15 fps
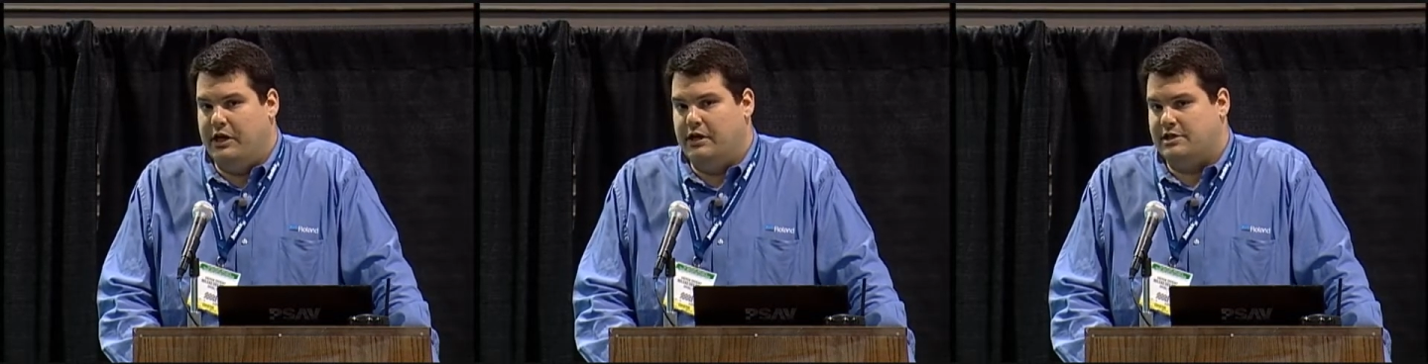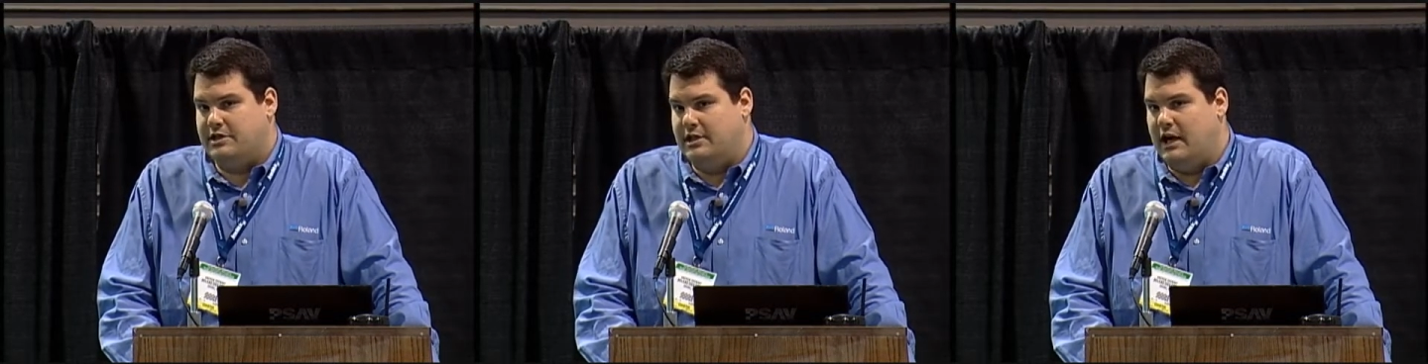
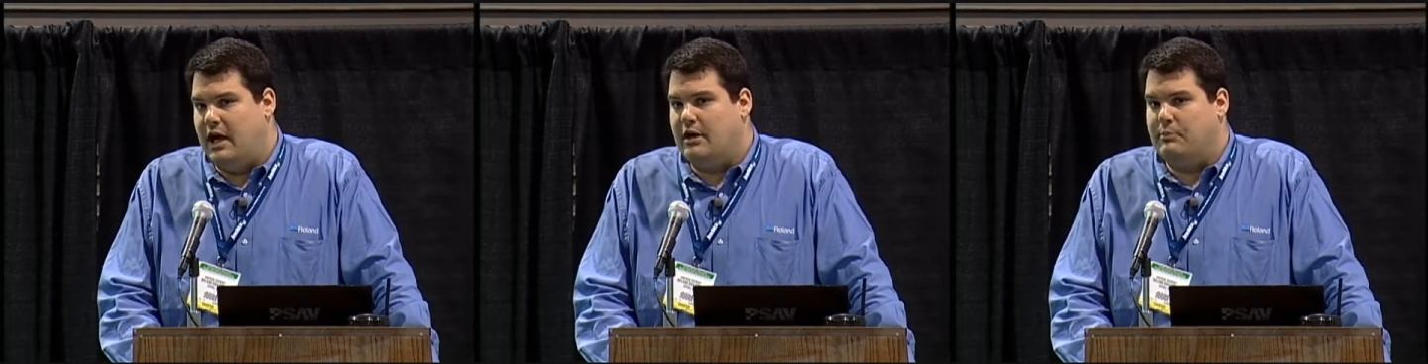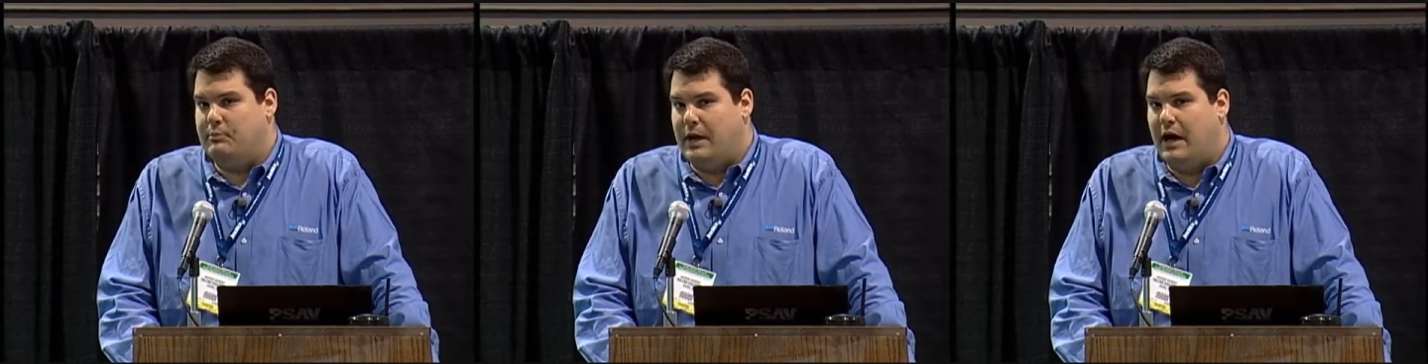It's not
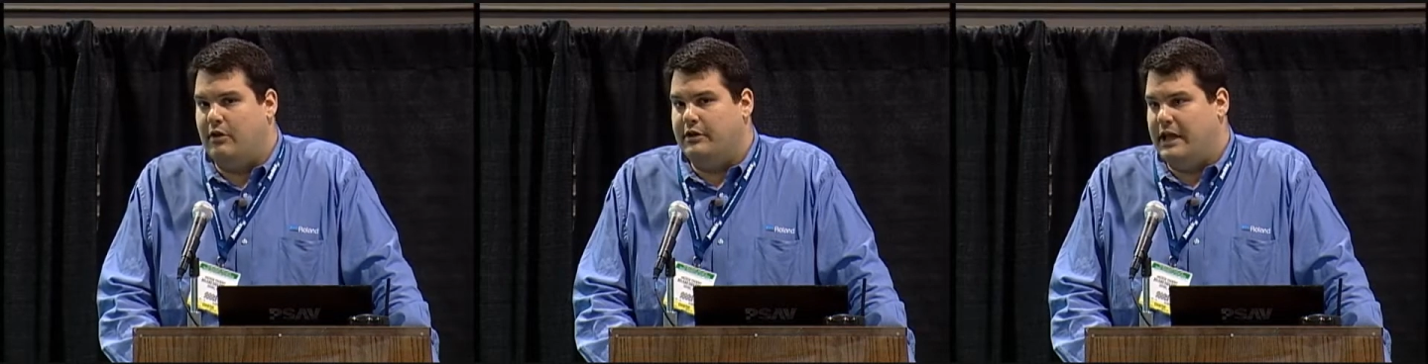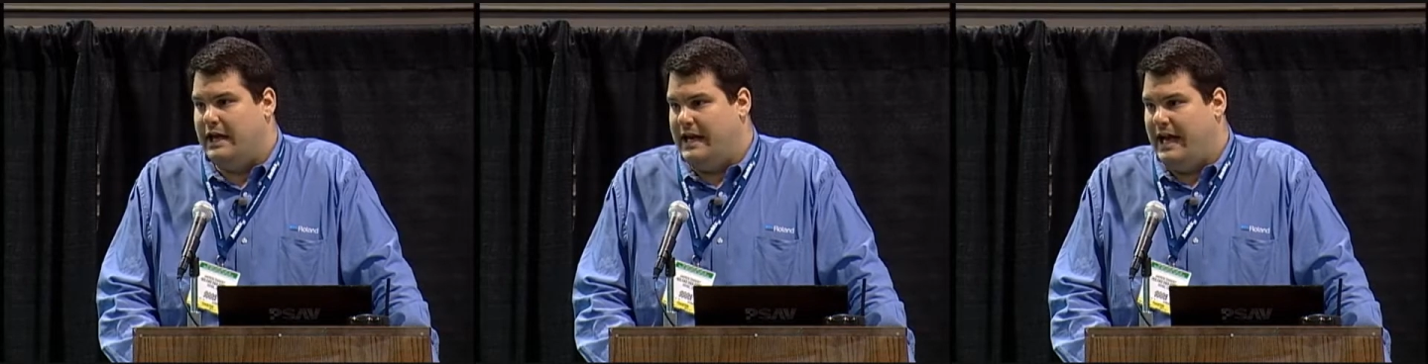about
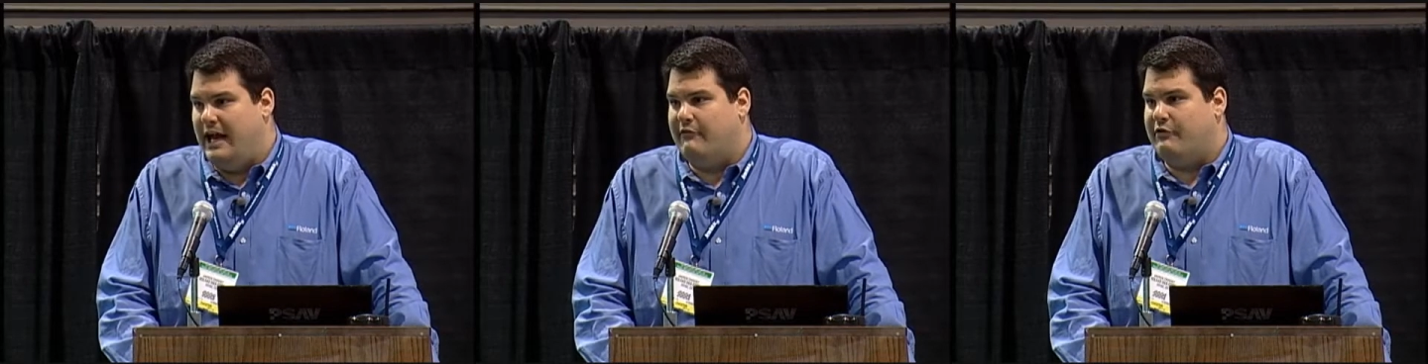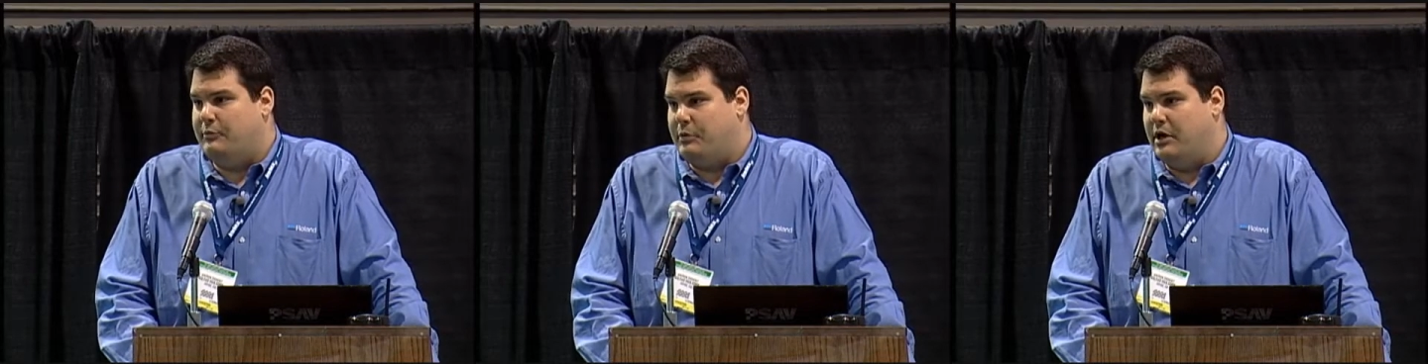that
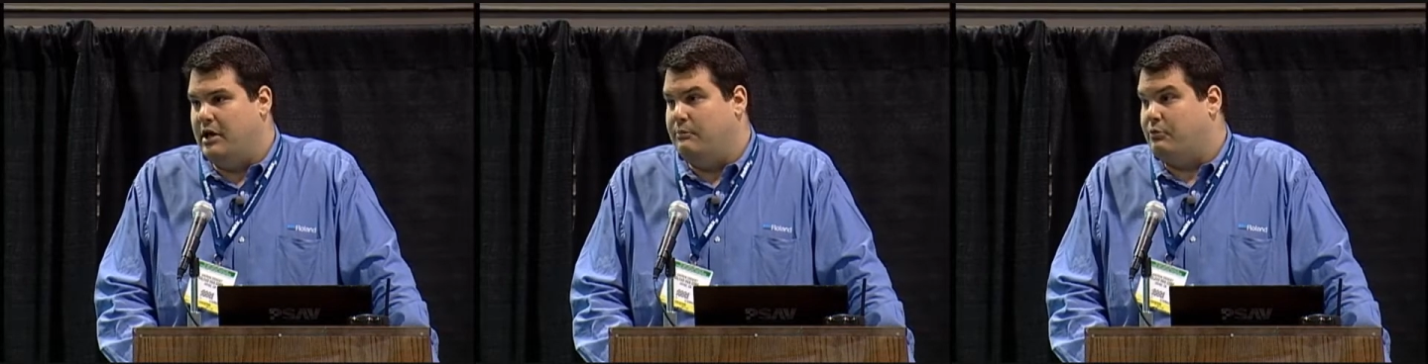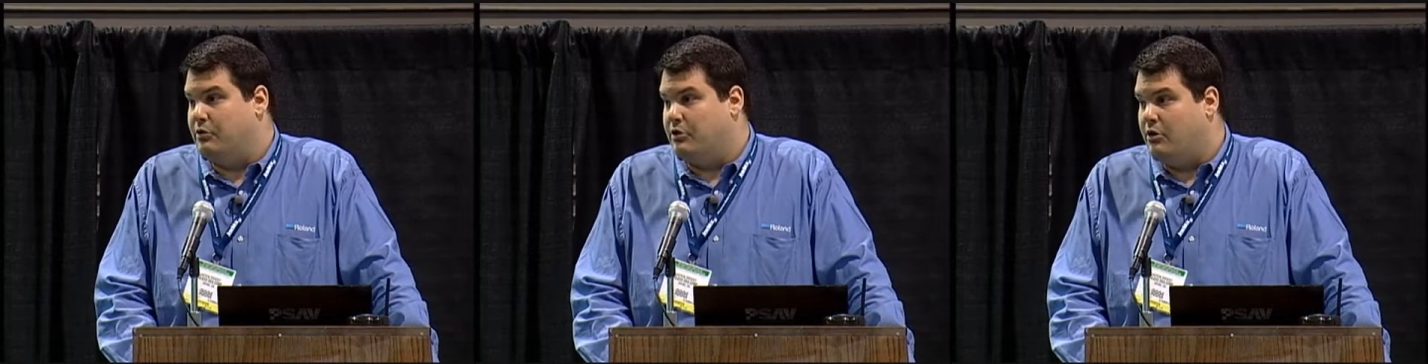half a penny
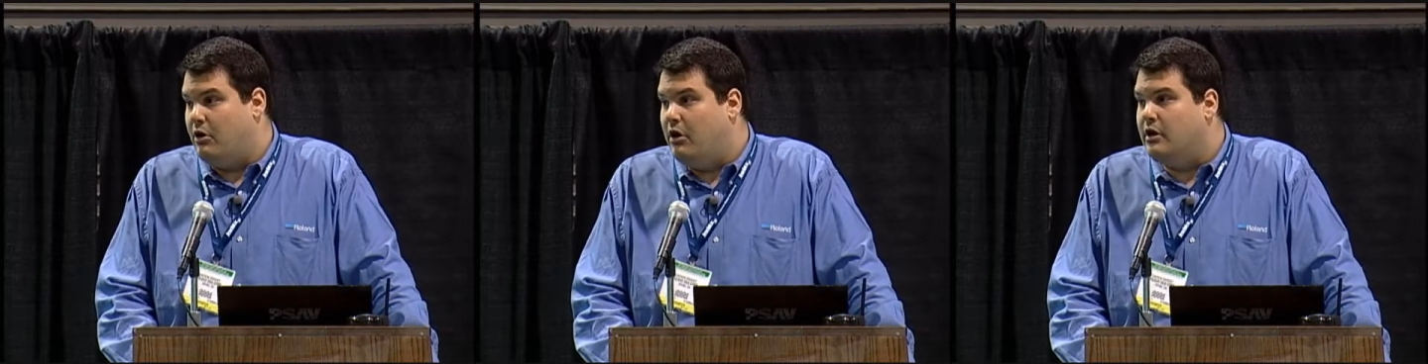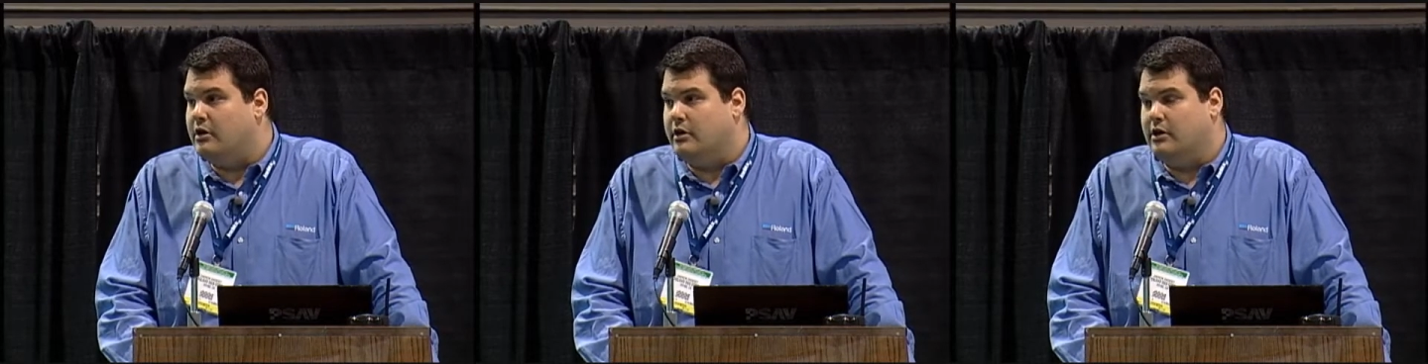per
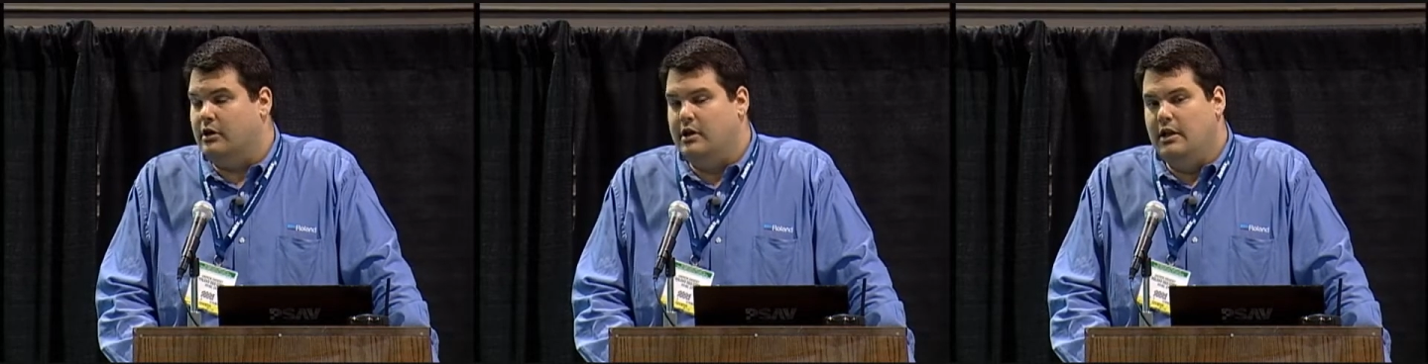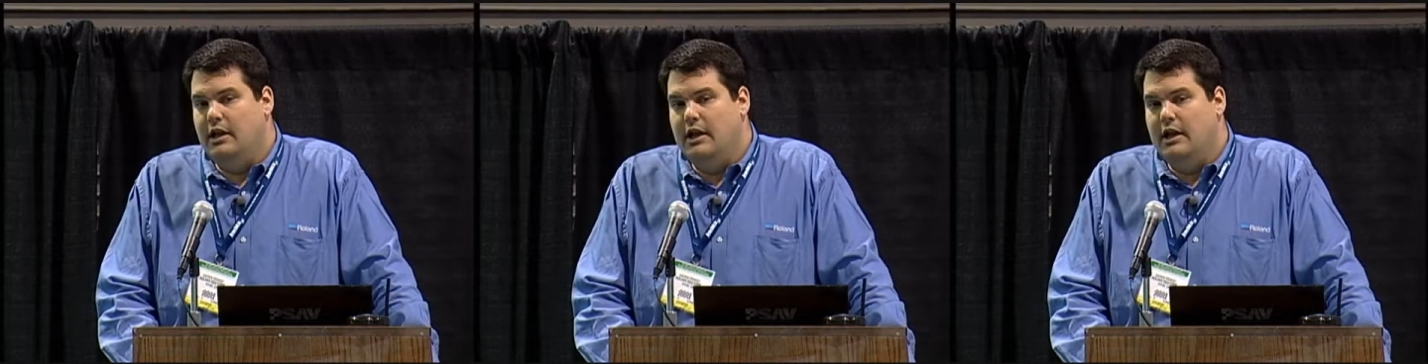carton.